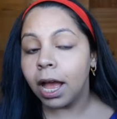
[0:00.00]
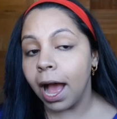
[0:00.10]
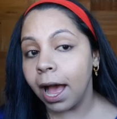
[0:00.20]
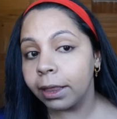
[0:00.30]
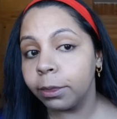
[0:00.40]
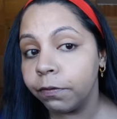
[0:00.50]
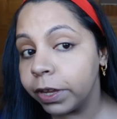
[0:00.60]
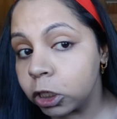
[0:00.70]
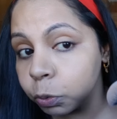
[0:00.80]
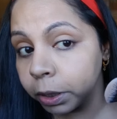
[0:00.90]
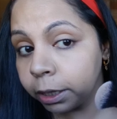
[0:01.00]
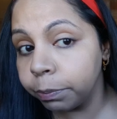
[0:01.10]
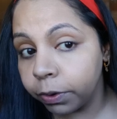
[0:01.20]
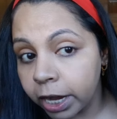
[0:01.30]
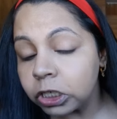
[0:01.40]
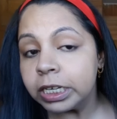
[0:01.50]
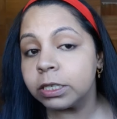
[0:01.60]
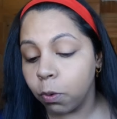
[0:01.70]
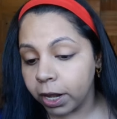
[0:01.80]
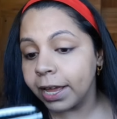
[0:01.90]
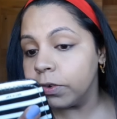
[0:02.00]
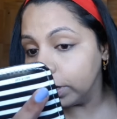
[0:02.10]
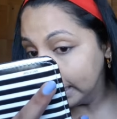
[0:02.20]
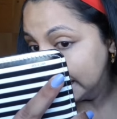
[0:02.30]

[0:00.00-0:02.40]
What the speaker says: And the finish with the brush is what I really